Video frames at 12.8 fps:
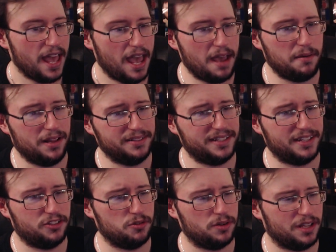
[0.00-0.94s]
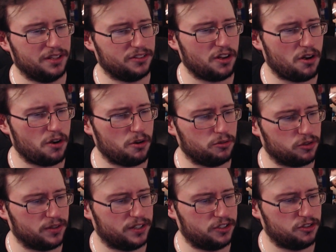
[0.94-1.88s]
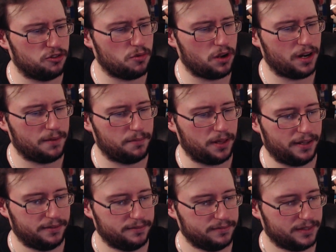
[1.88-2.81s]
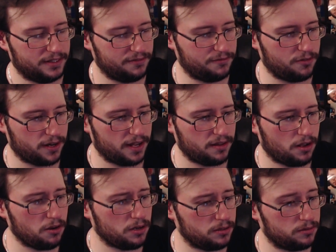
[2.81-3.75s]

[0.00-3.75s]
Anyway, let's get to it. Let's go three, two, one, and play. It's in four K. Oh,